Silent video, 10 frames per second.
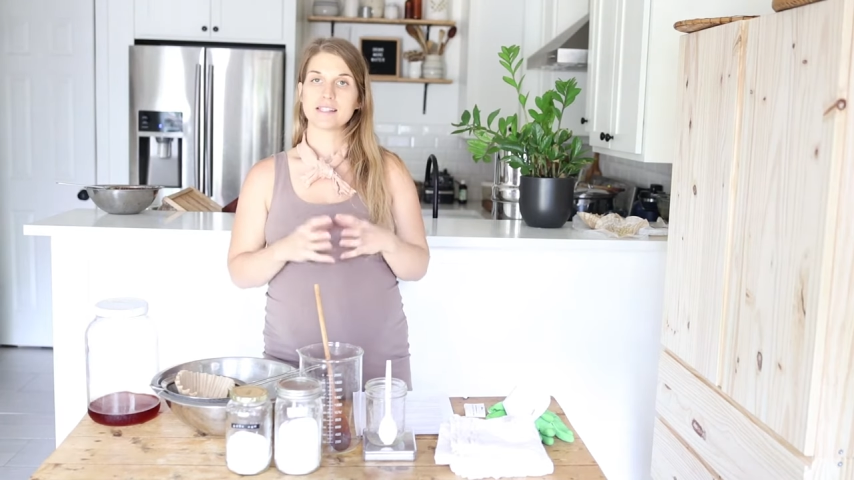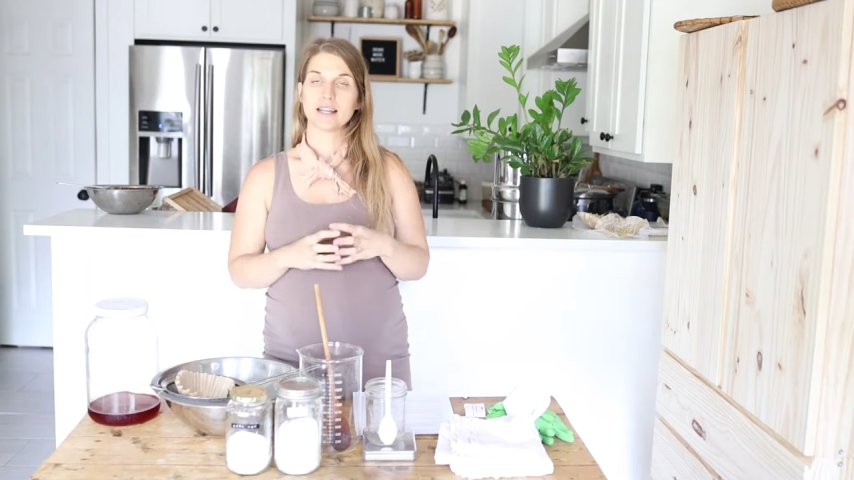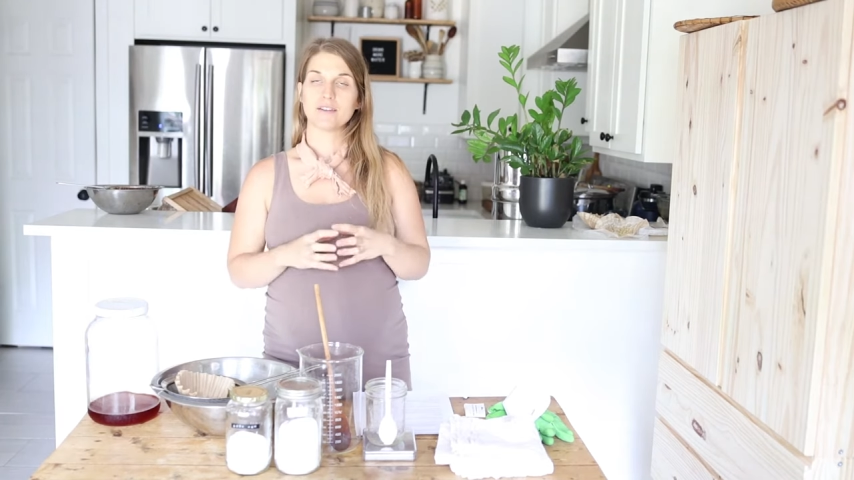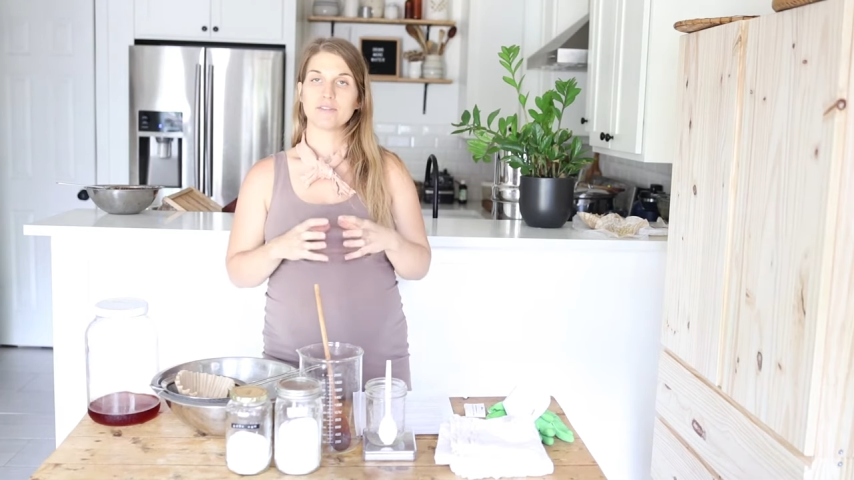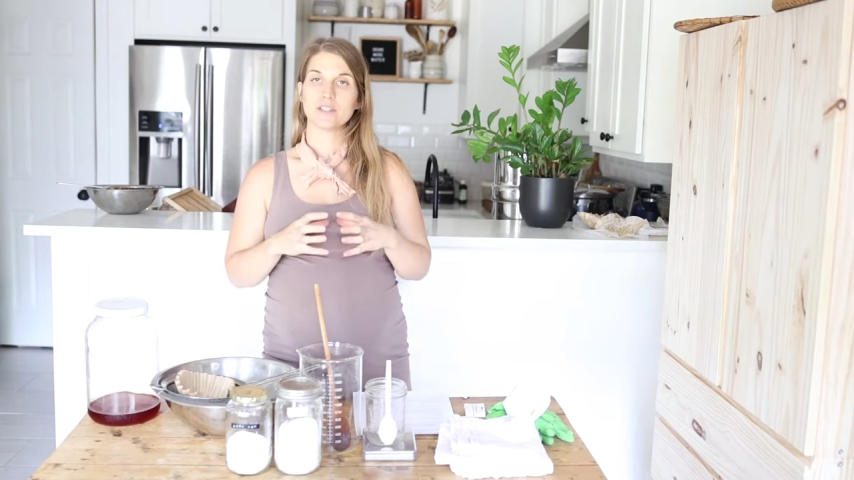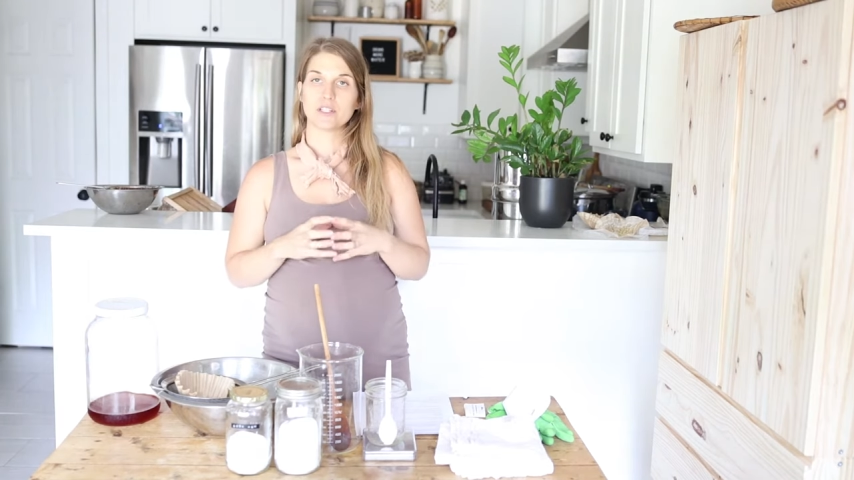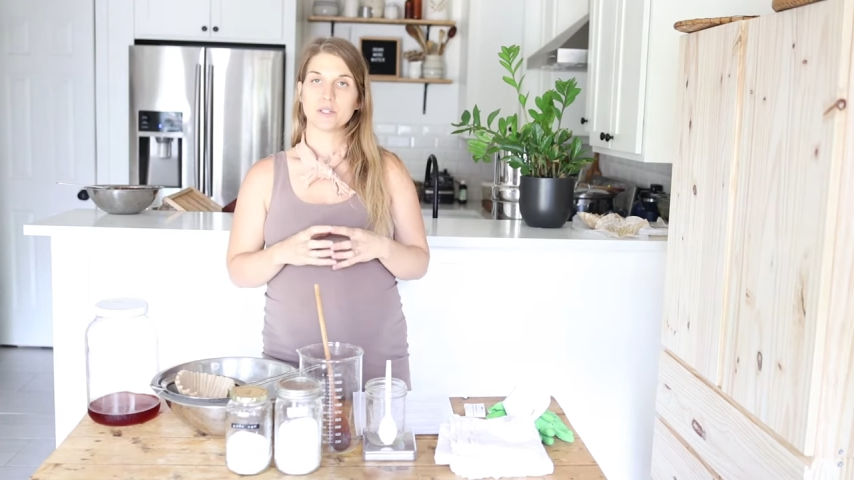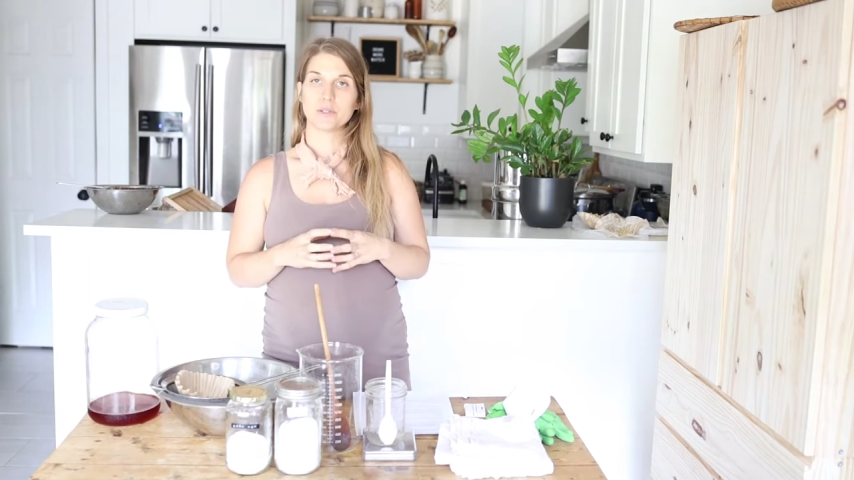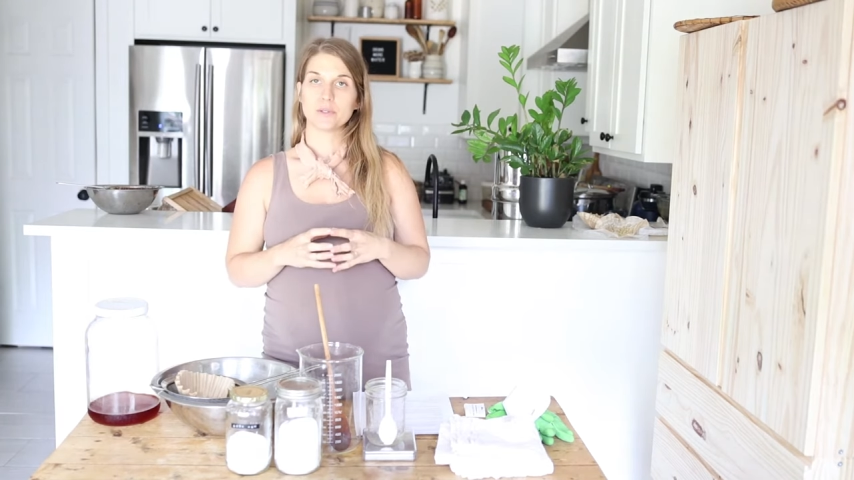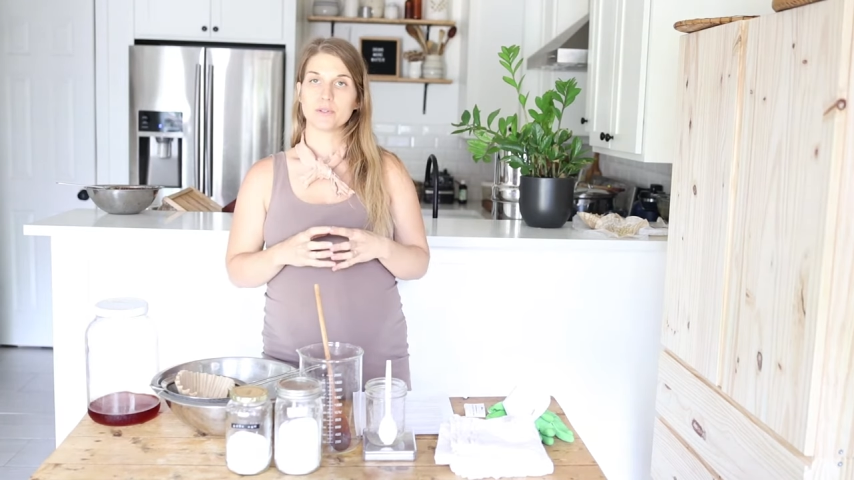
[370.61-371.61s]
safe to
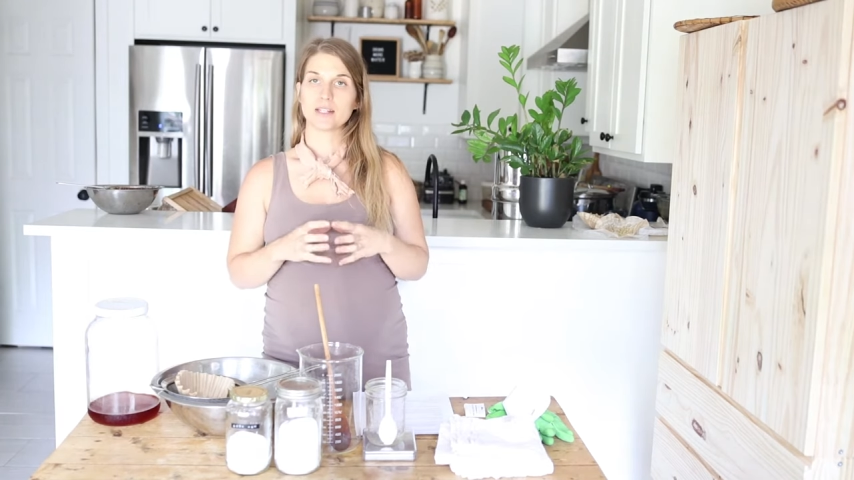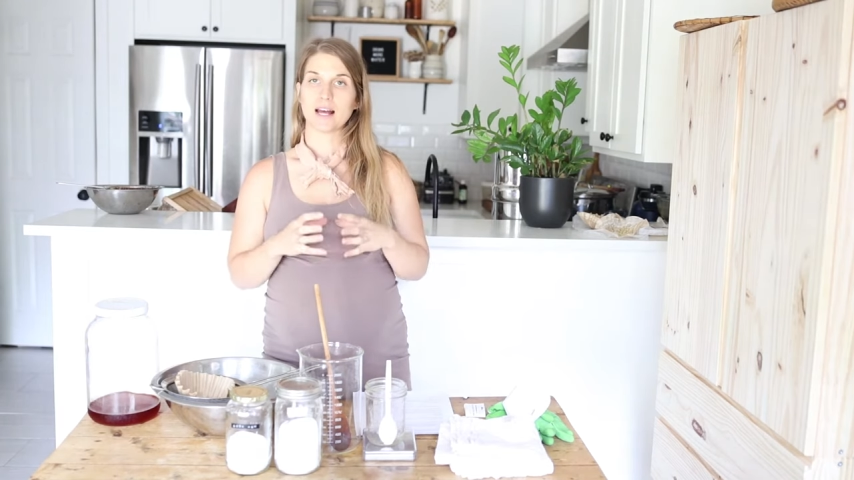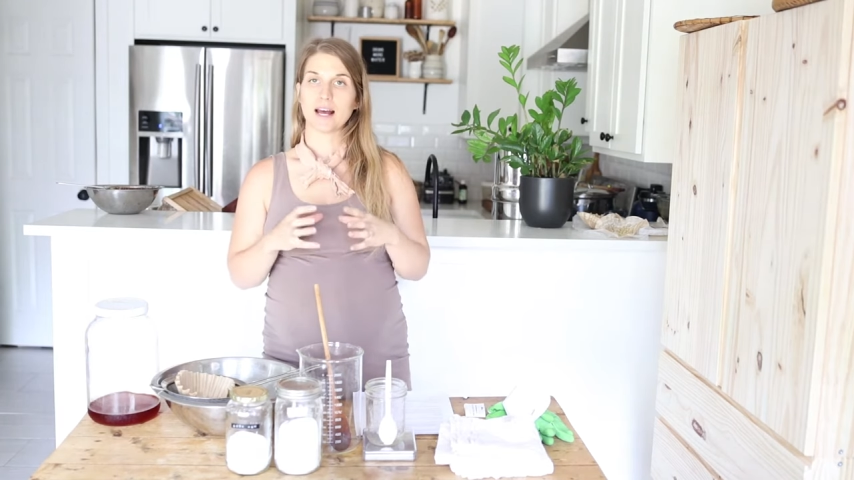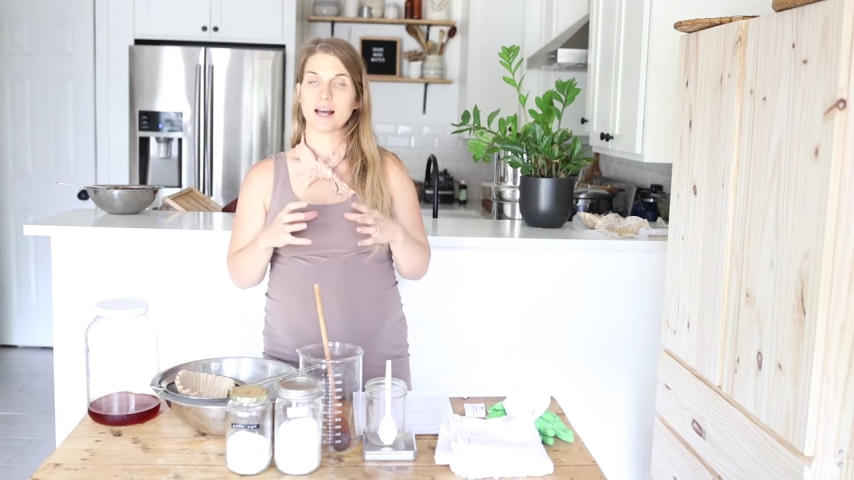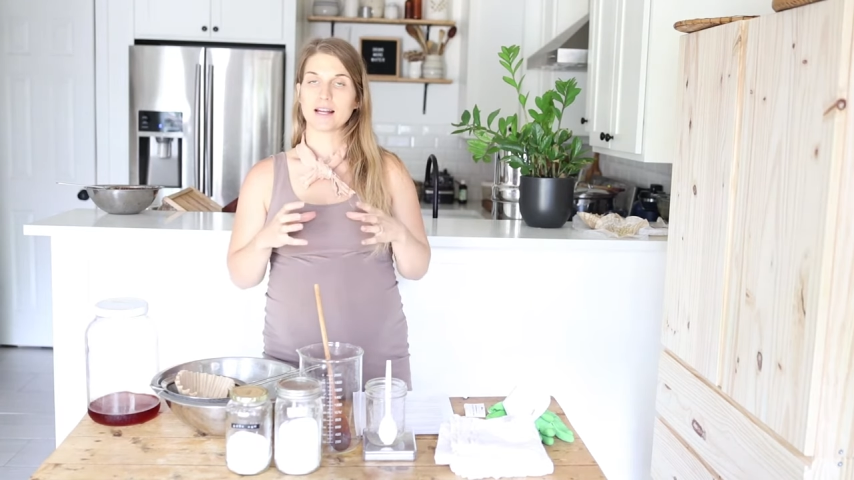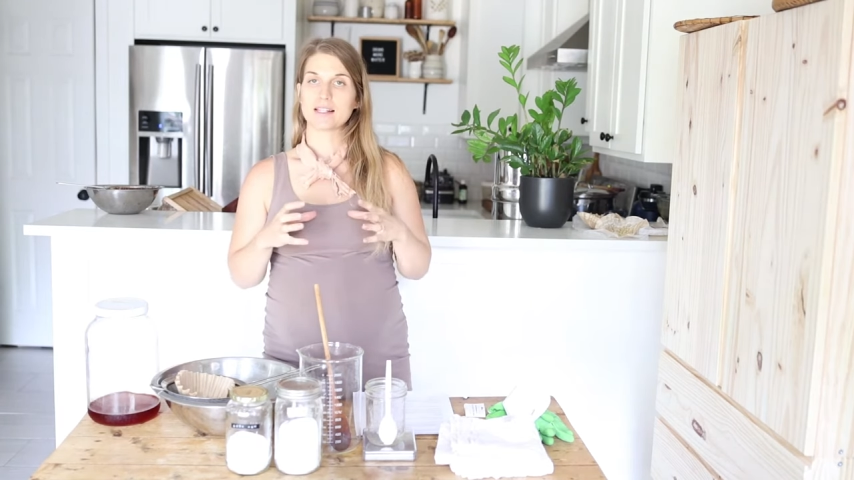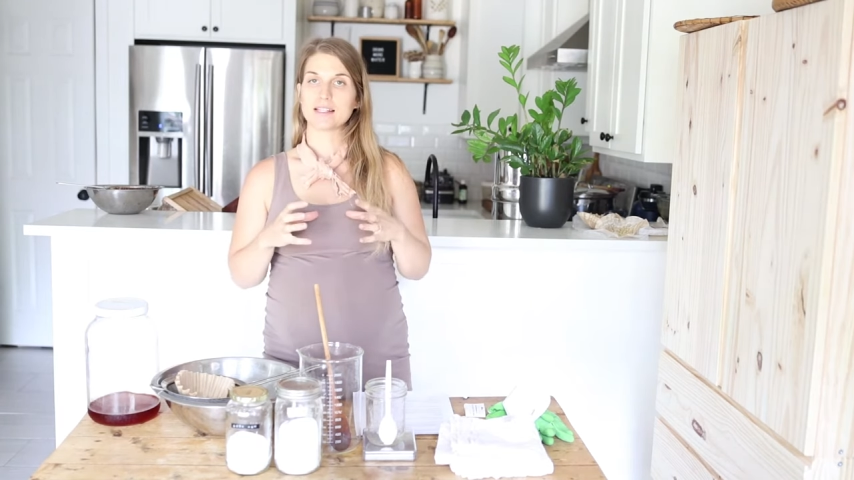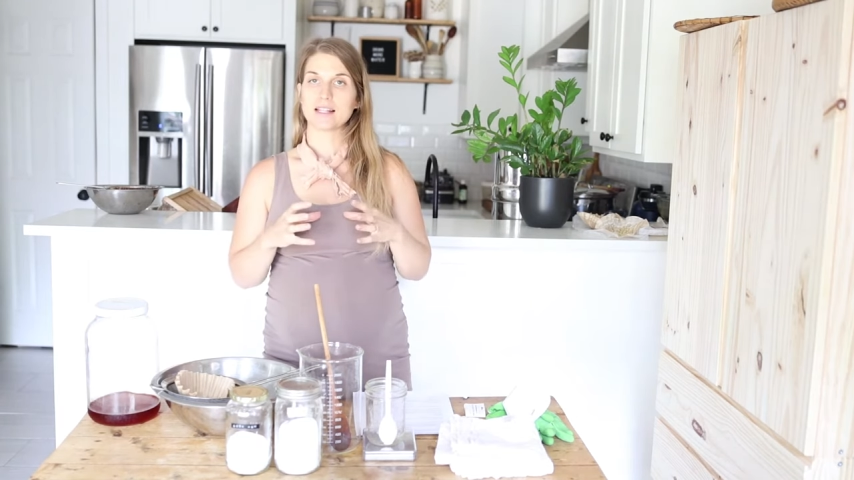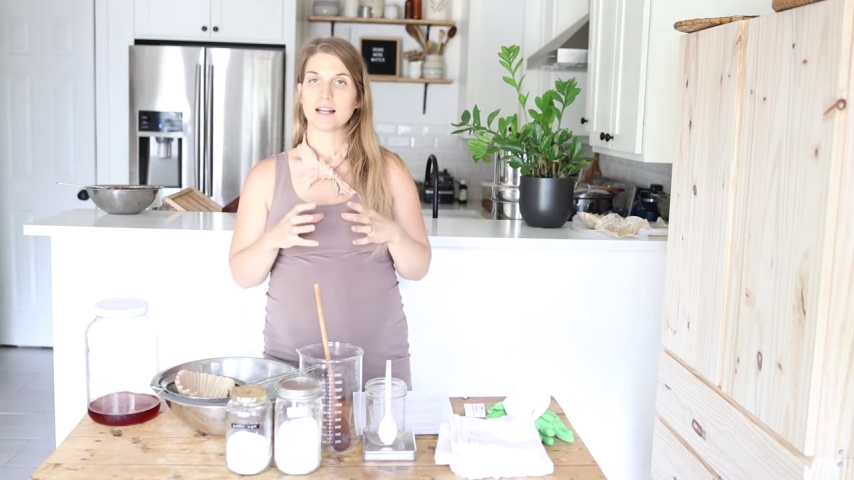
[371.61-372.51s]
use as